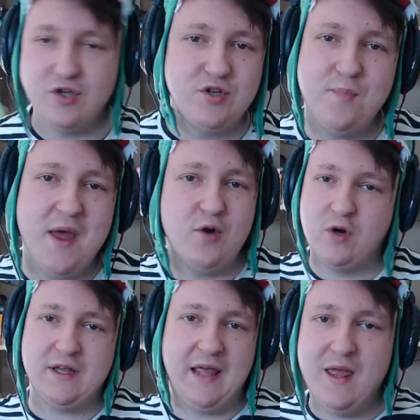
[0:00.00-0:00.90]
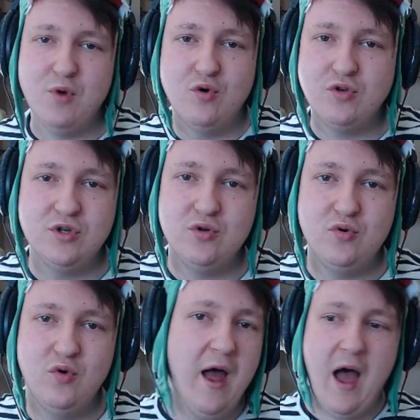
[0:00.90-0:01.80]
It doesn't matter what game mode you
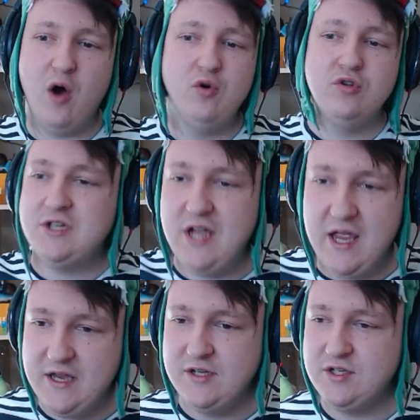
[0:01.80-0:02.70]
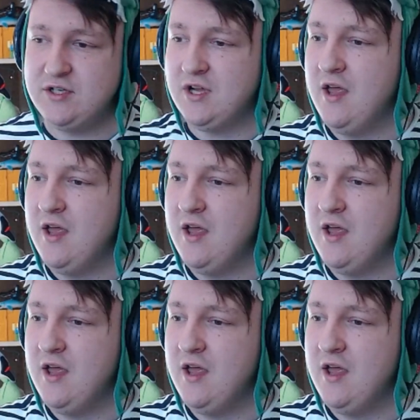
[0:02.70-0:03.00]
do, how you change.